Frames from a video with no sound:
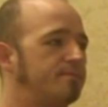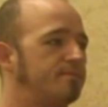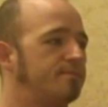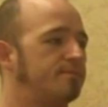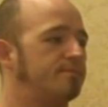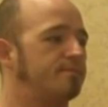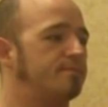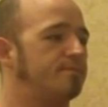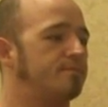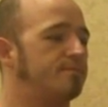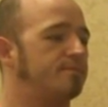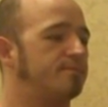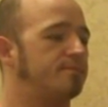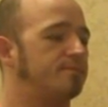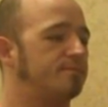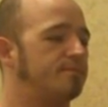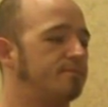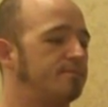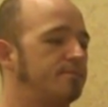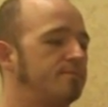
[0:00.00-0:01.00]

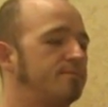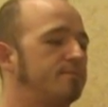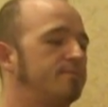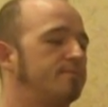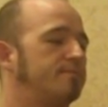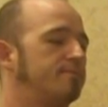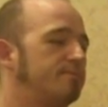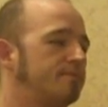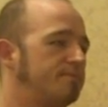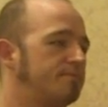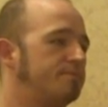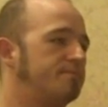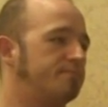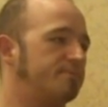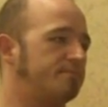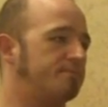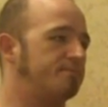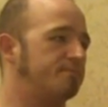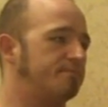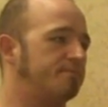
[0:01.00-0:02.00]

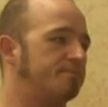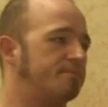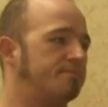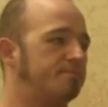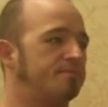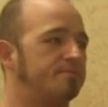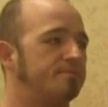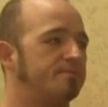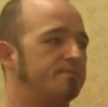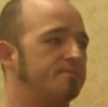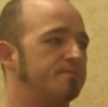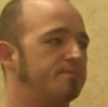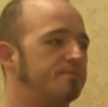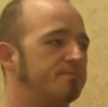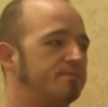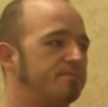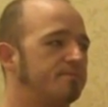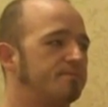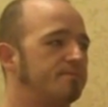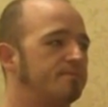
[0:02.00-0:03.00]

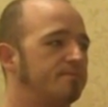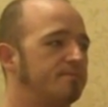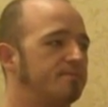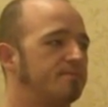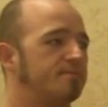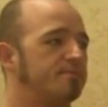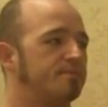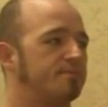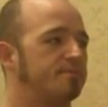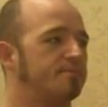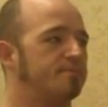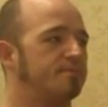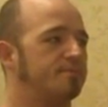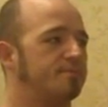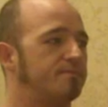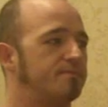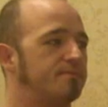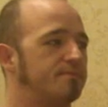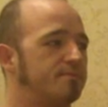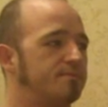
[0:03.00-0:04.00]

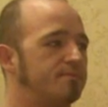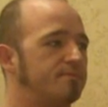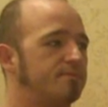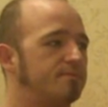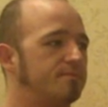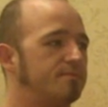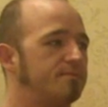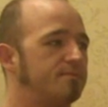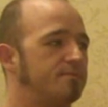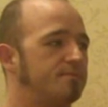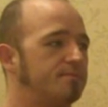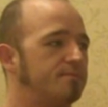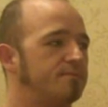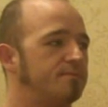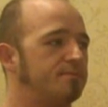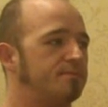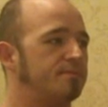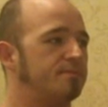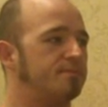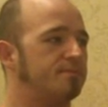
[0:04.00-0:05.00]

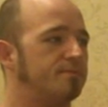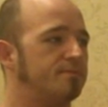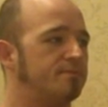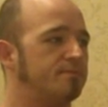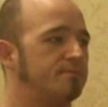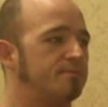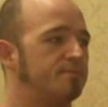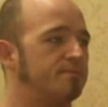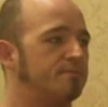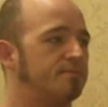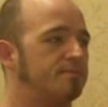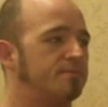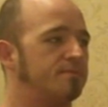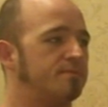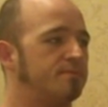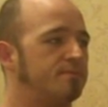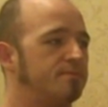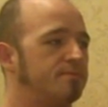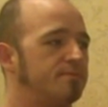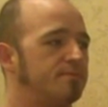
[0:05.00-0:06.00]

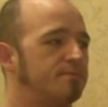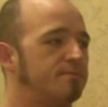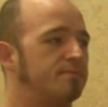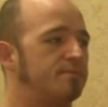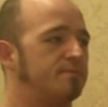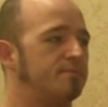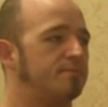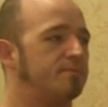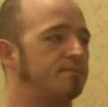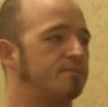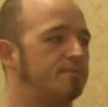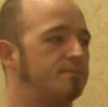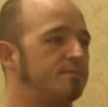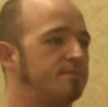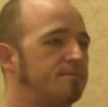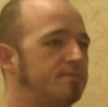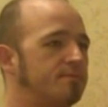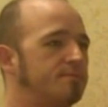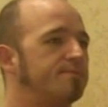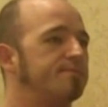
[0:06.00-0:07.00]

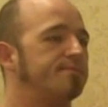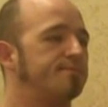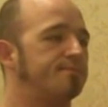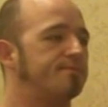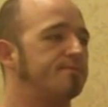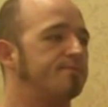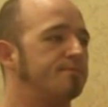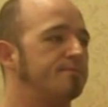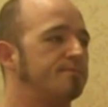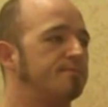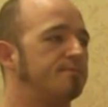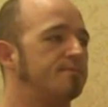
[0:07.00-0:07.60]
[no speech]